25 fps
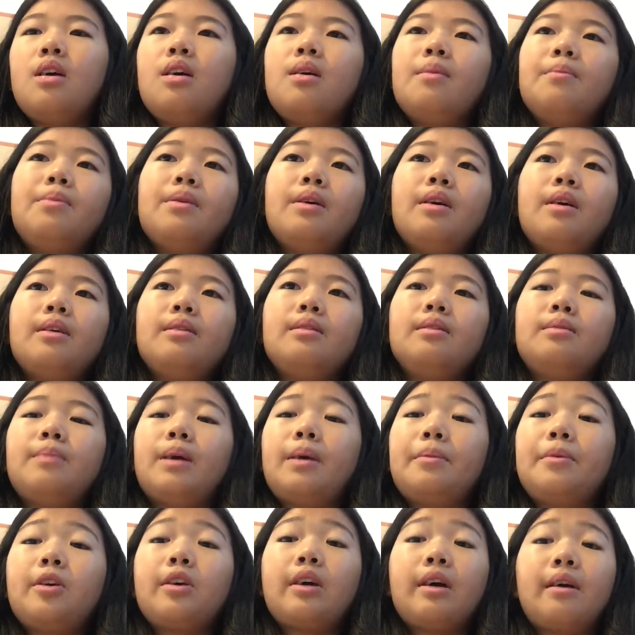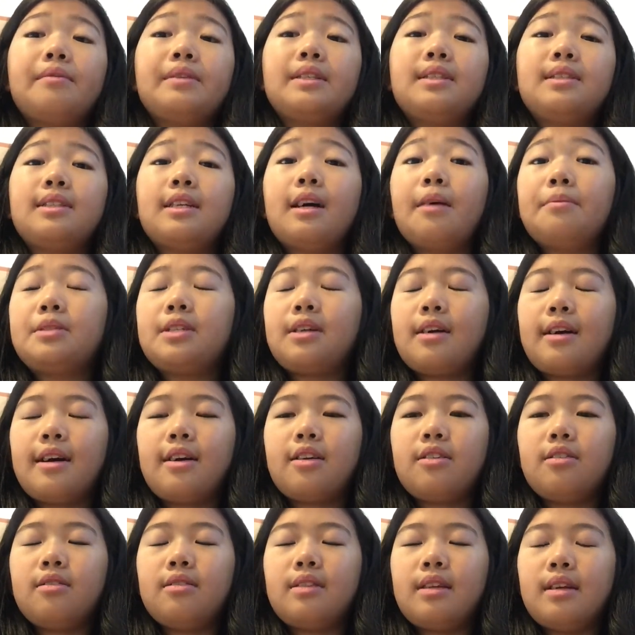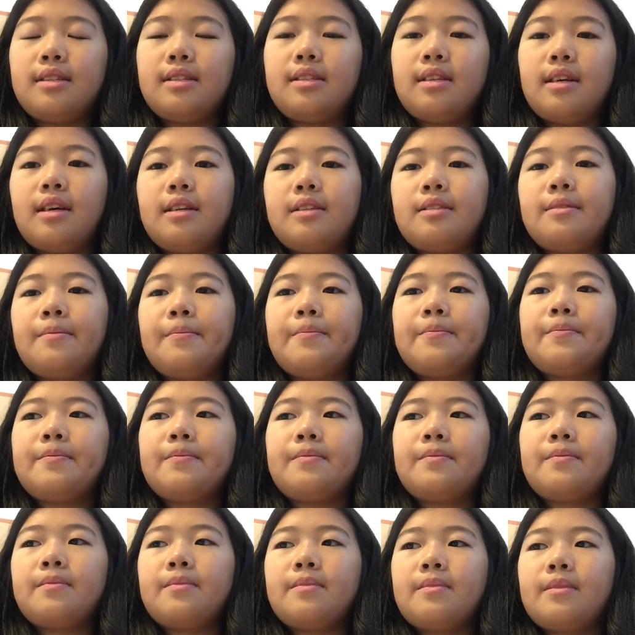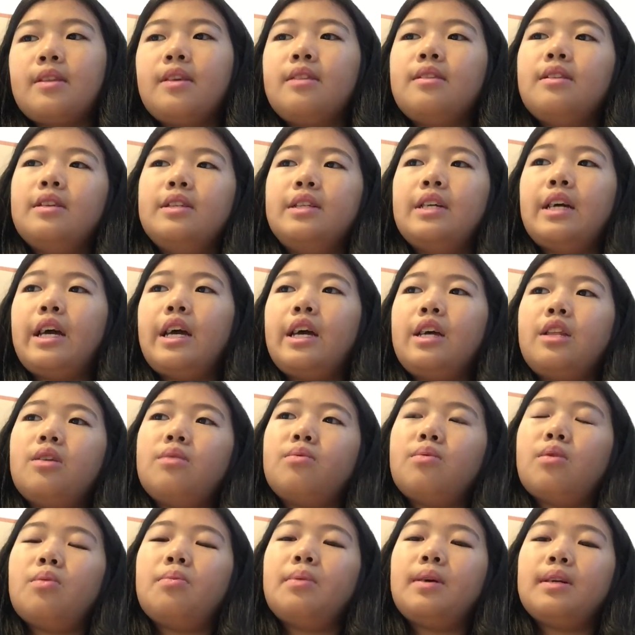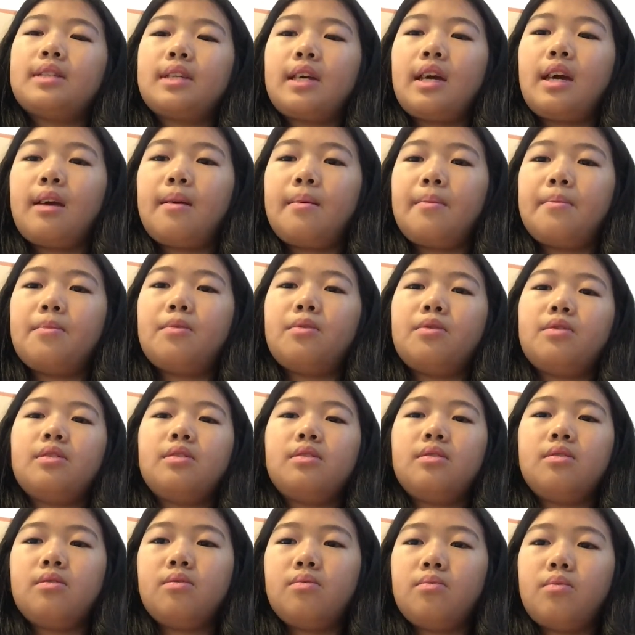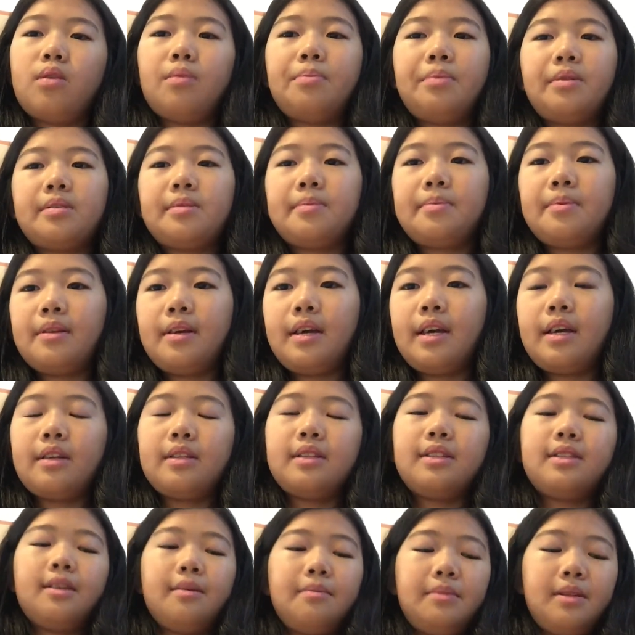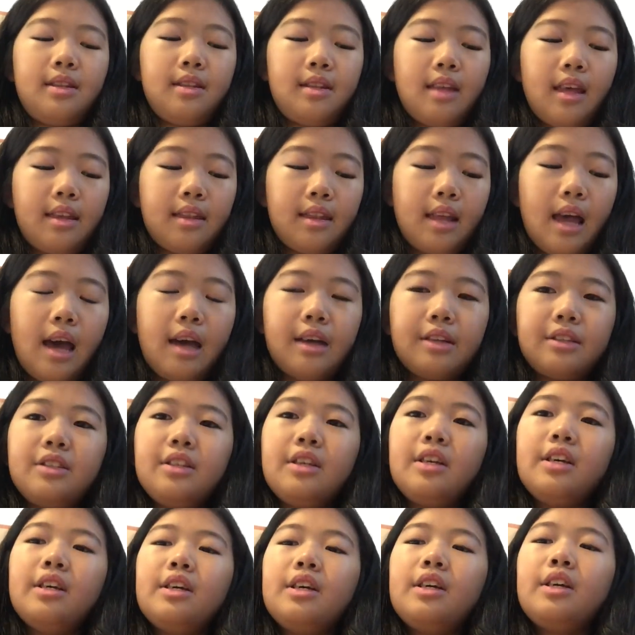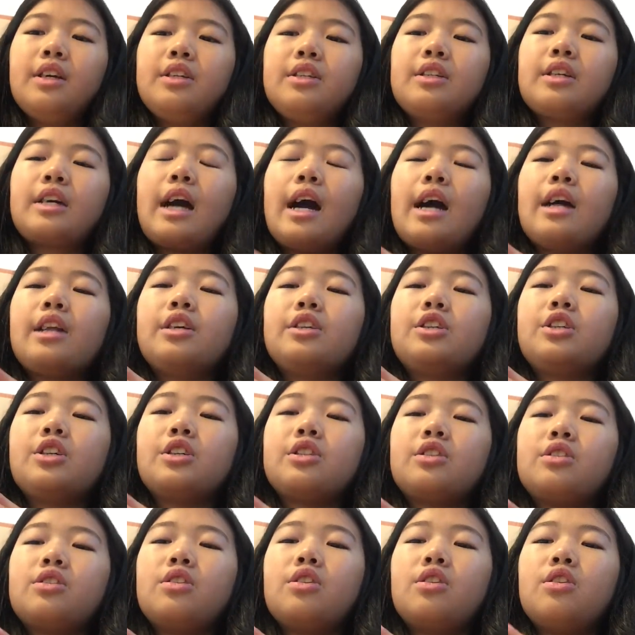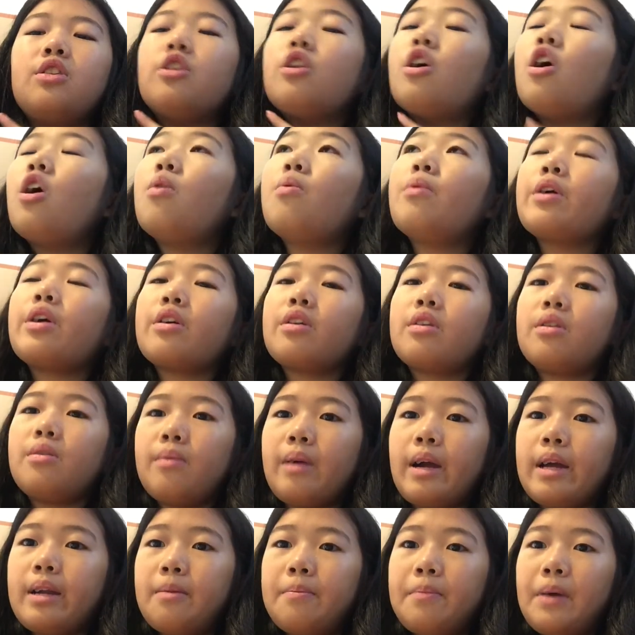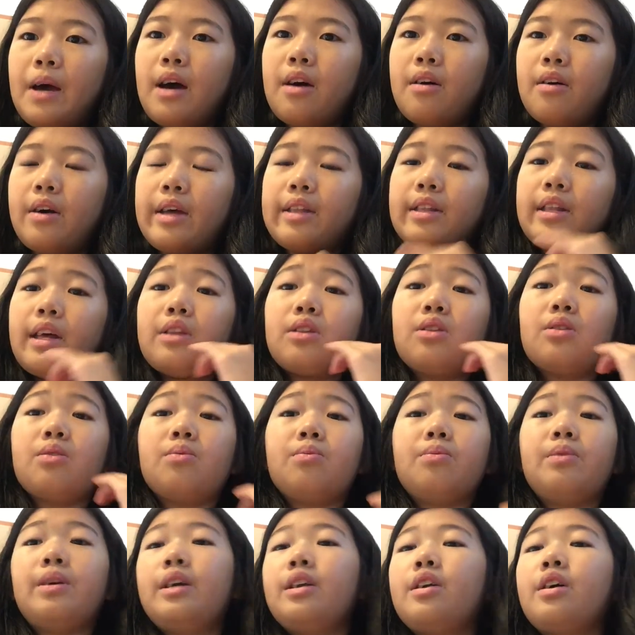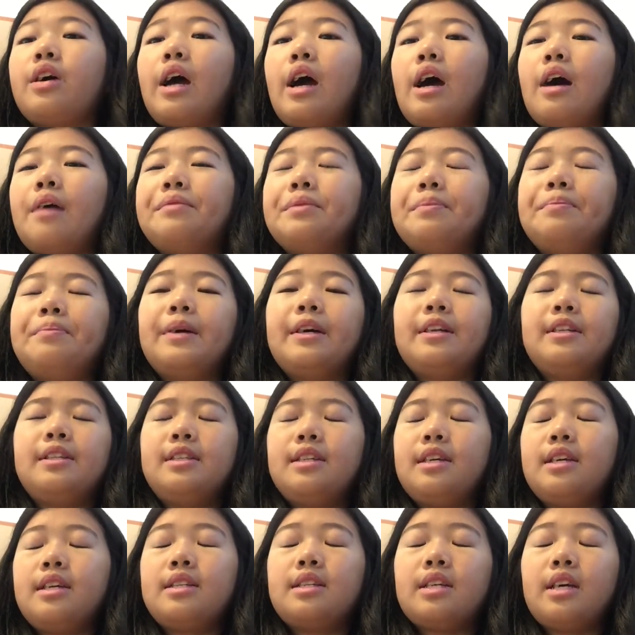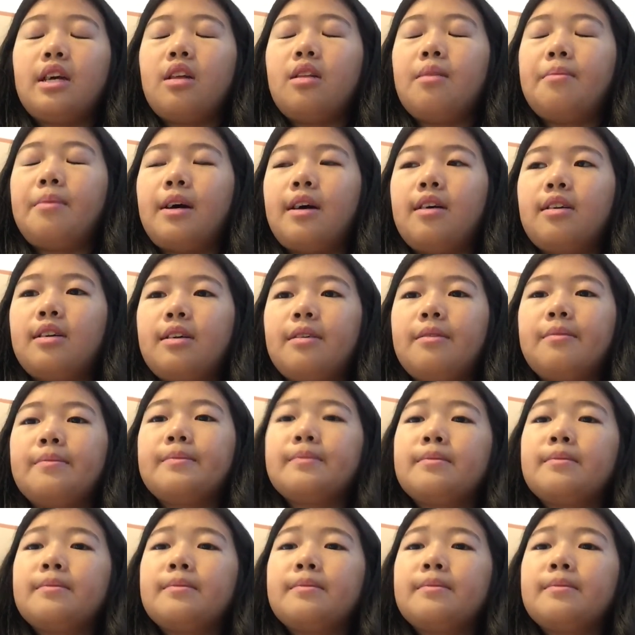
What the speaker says: but maybe you could have a subtitle that says the day the robots came, or the robots plan, something like that, to kind of just know what you're going to write about and let the reader have a bit detail about it,